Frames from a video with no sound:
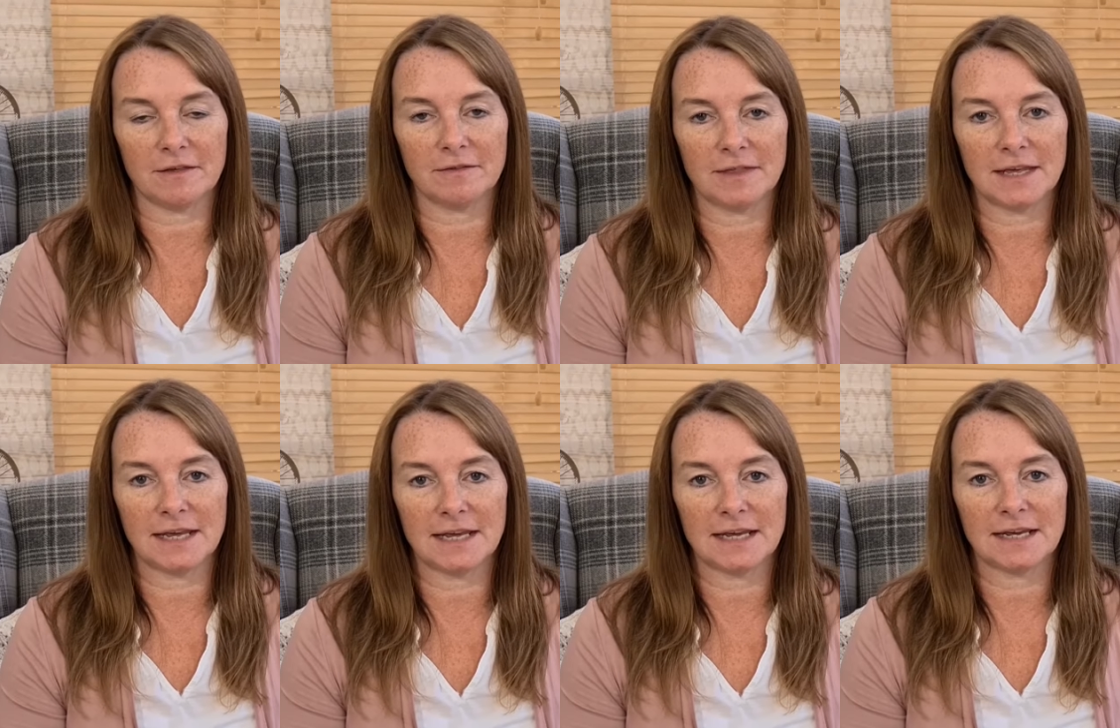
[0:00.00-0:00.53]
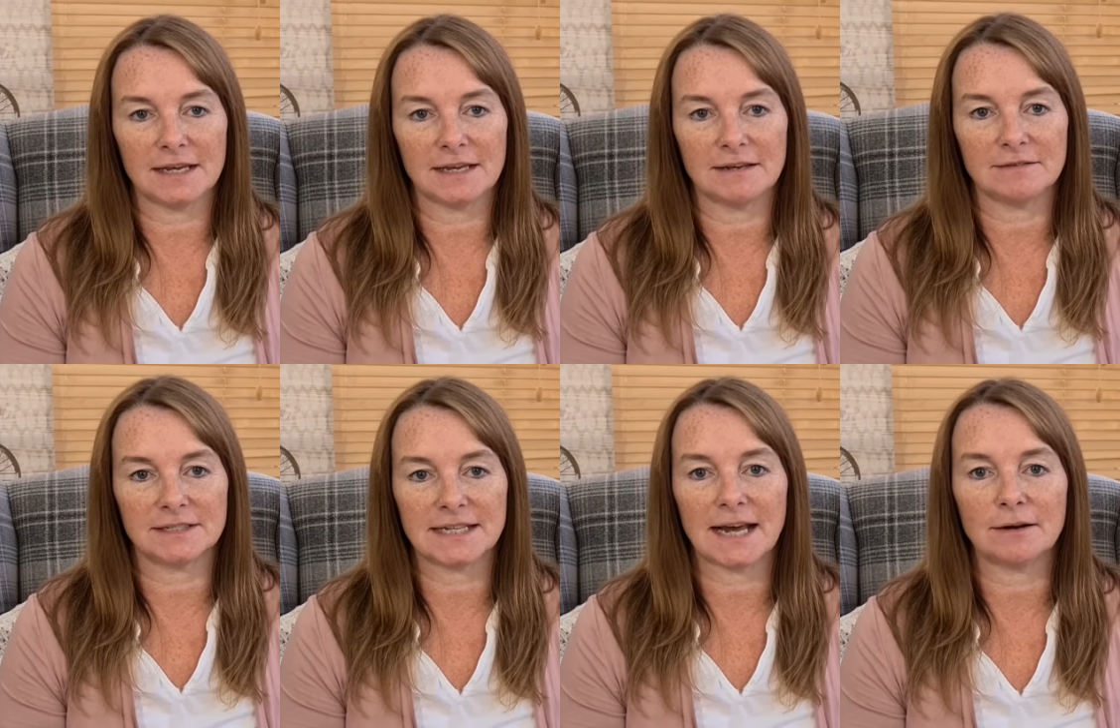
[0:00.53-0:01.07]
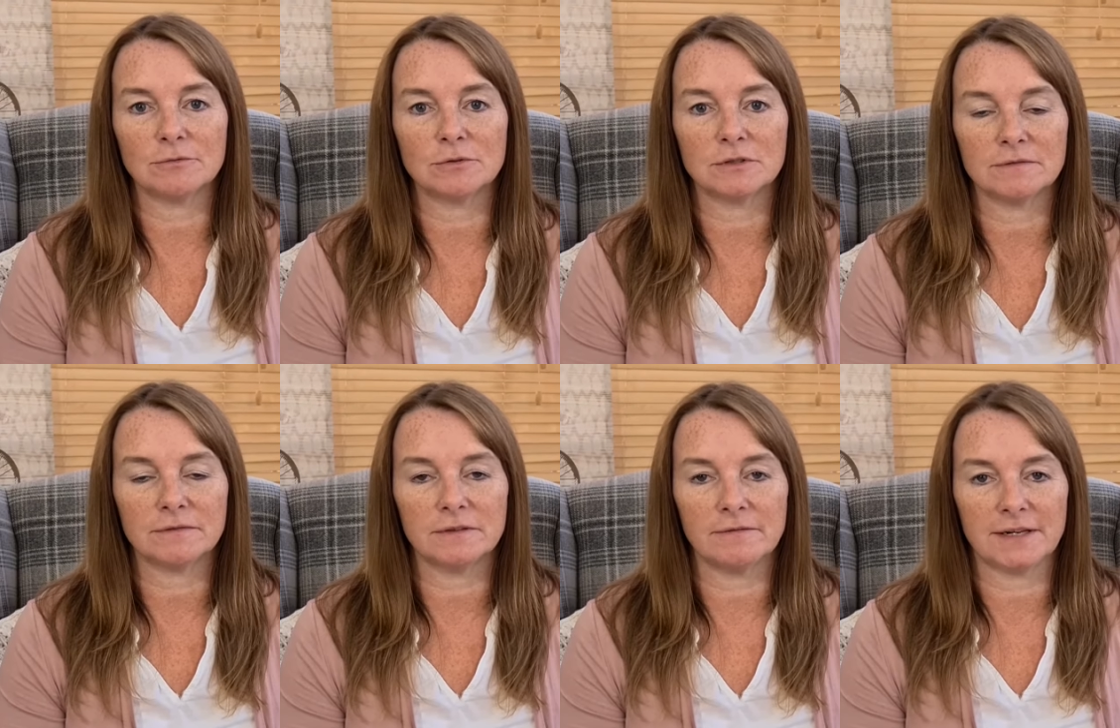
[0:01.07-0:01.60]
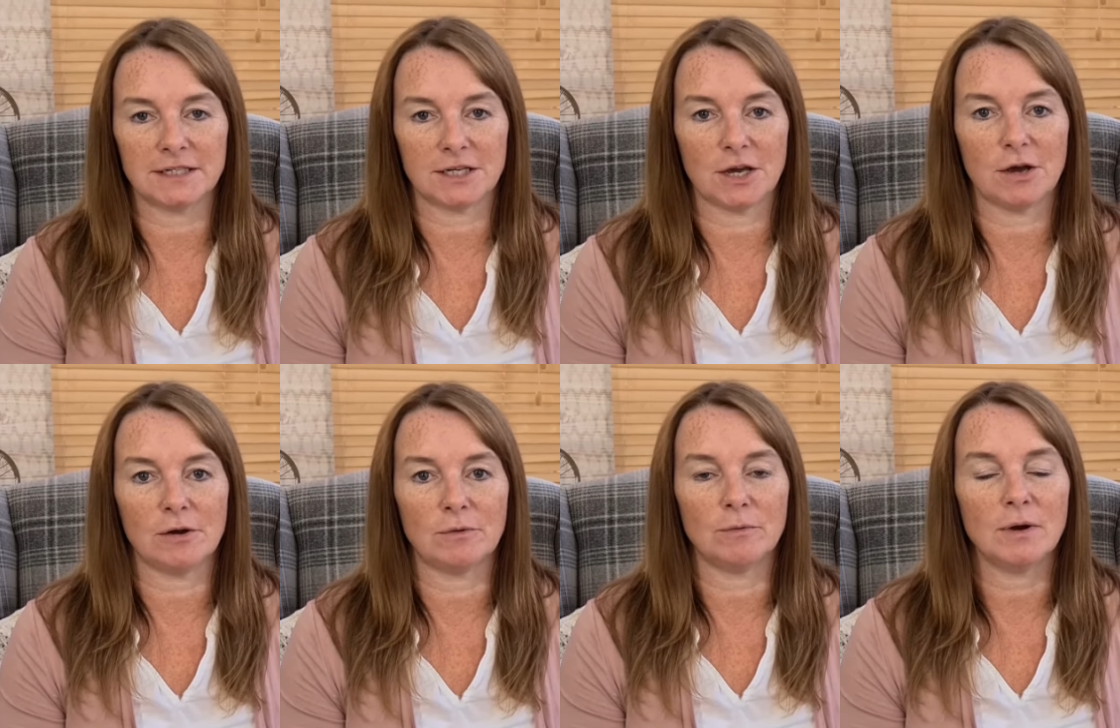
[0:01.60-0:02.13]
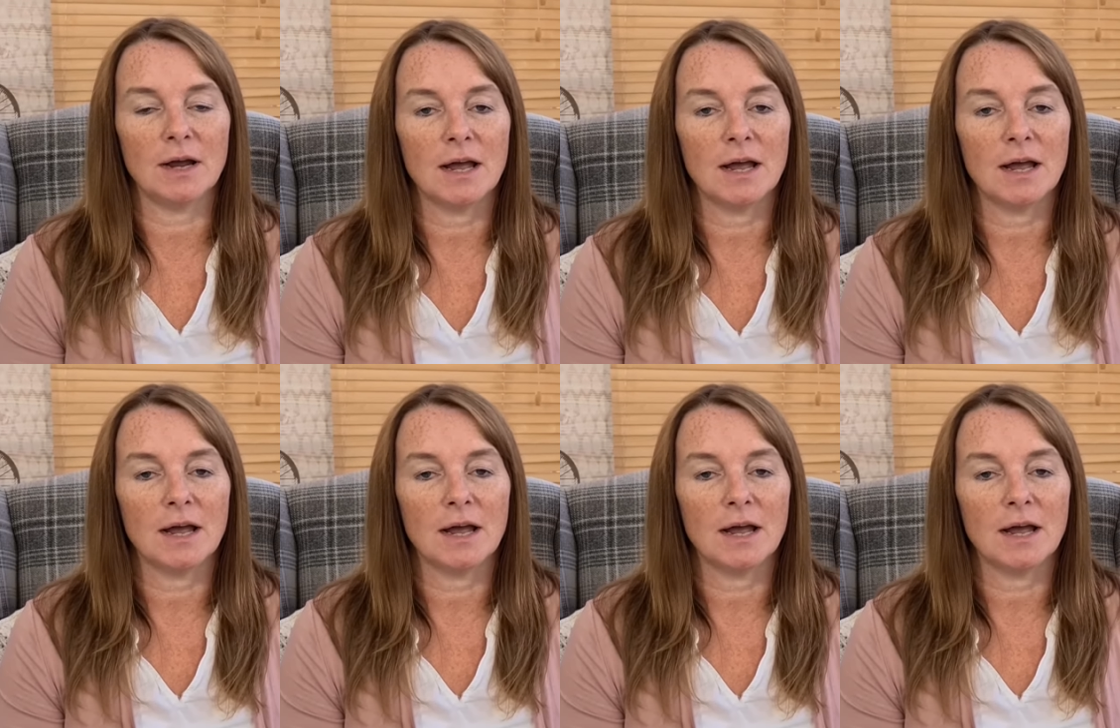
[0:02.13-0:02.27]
the sound of the video,